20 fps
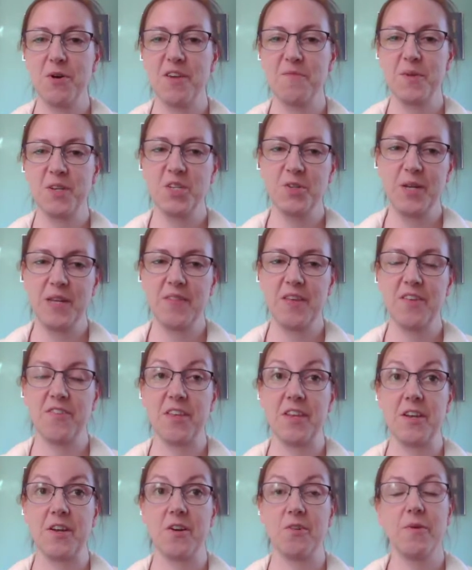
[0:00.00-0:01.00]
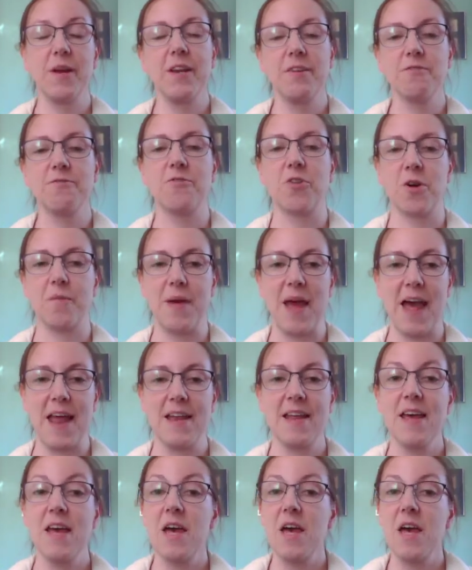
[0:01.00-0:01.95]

I've been doing these in a written format,